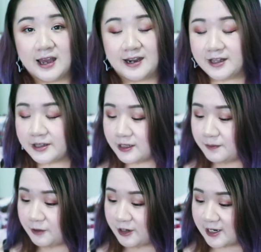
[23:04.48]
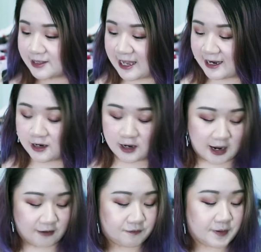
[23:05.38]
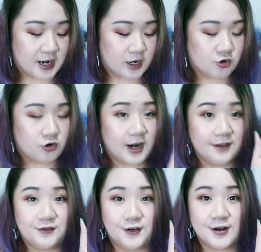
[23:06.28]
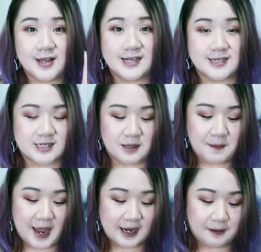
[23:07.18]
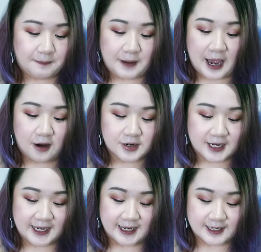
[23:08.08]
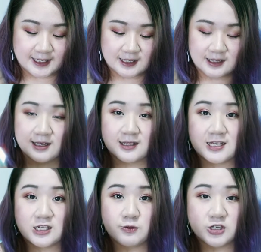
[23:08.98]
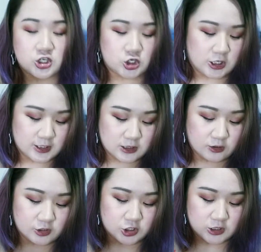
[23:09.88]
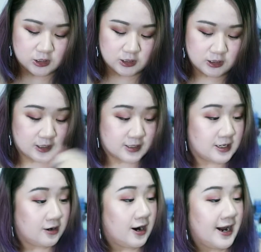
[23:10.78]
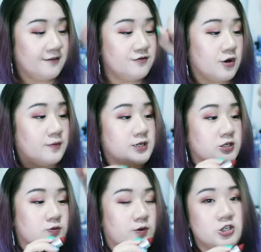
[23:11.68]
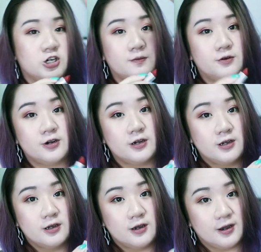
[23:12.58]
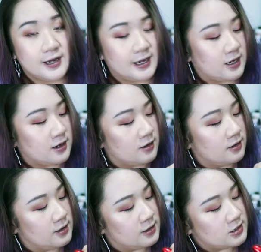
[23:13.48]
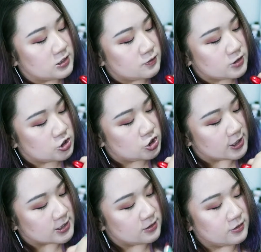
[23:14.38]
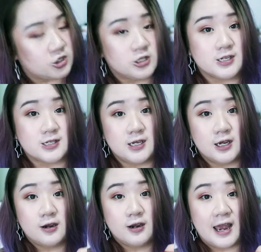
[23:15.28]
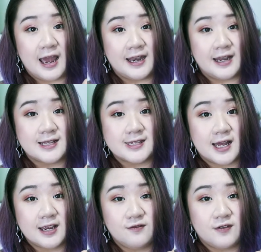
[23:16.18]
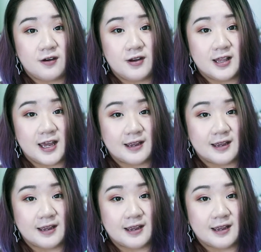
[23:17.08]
Another lip product that I've been crying for is the MAC Powder Kiss. This was just launched this year. I have nowhere to swatch anymore. Okay, here. This was just launched this year, and it's like a very